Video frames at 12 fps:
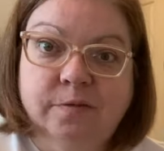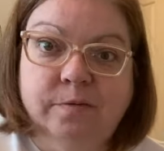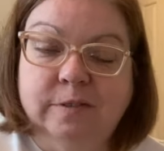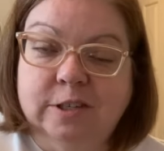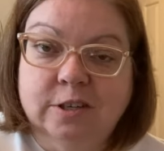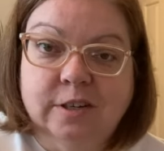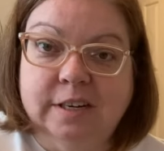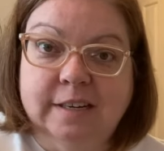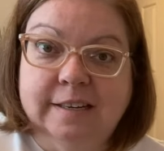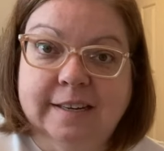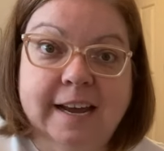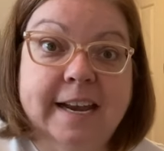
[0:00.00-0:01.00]
to
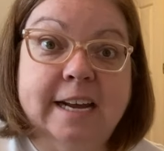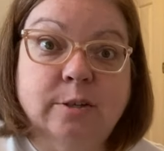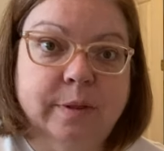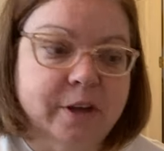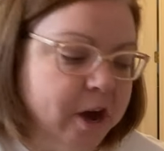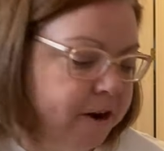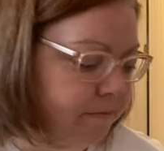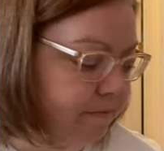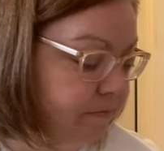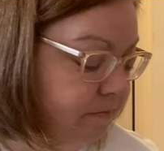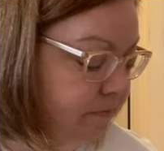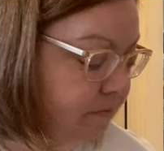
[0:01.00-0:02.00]
connect with God.
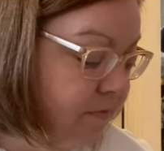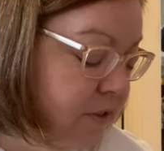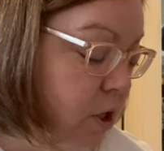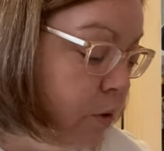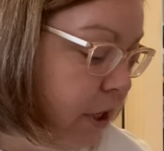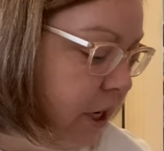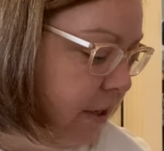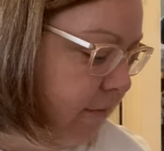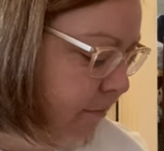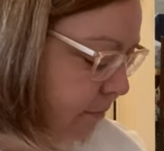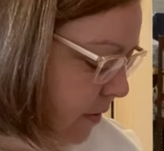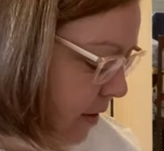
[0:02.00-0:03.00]
So good.
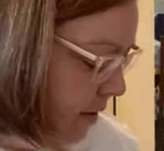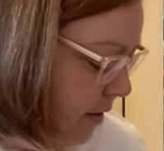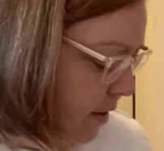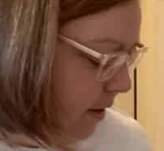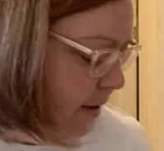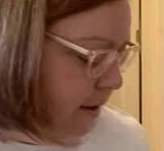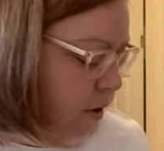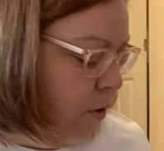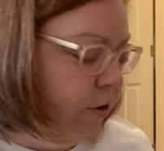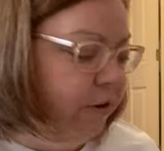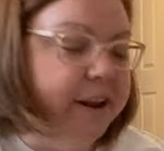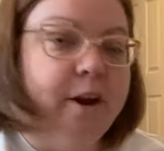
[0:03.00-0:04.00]

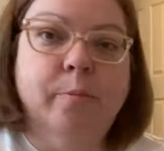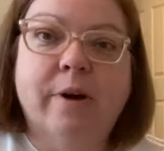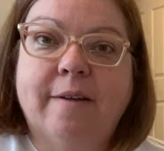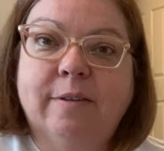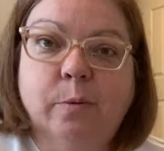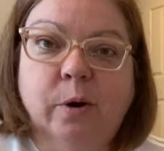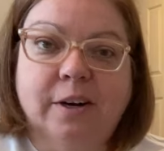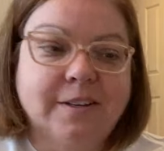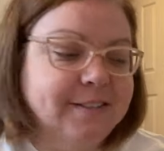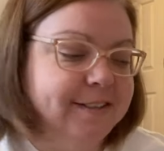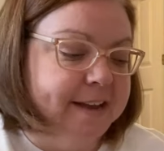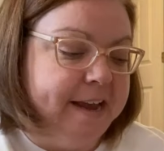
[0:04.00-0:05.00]
Ordering Your Private
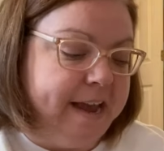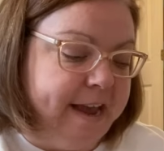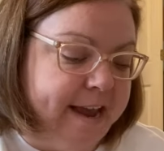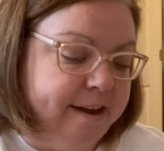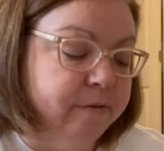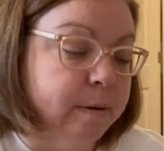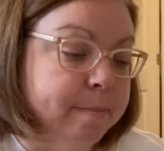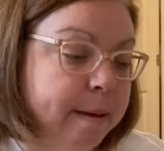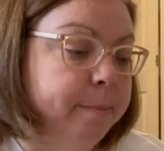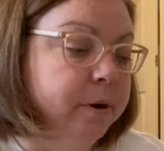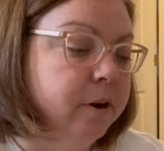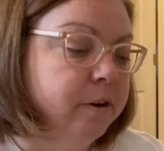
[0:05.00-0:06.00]
World, I
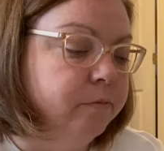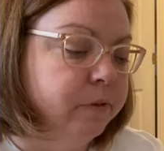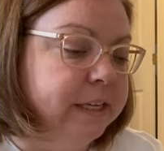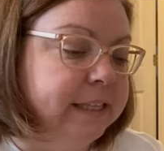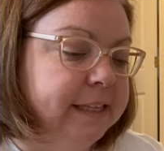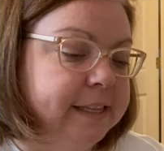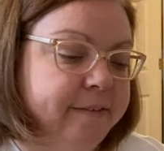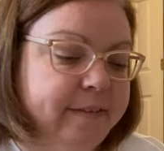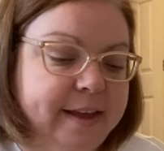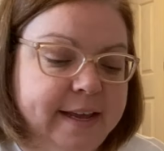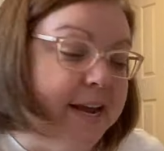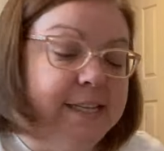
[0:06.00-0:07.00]
remember really
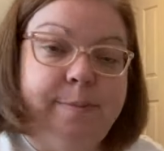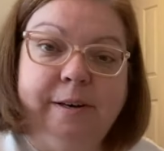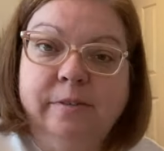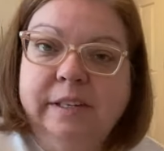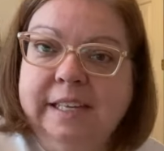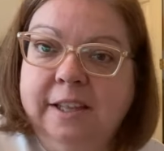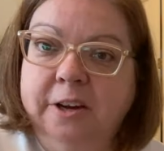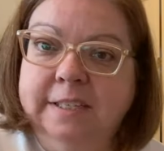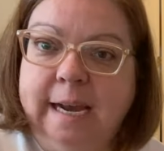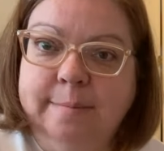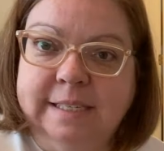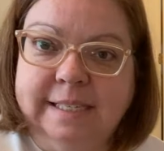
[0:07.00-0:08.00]
loving. It's been a really long
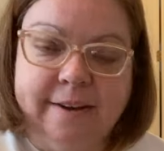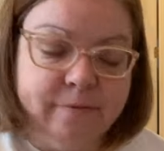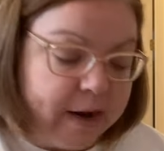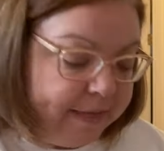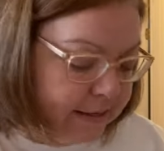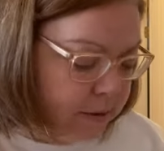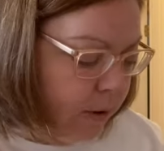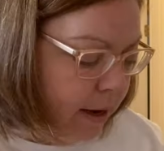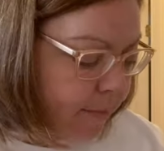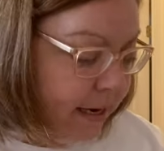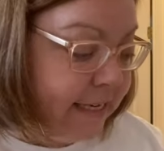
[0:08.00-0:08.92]
time since I've read this one, but I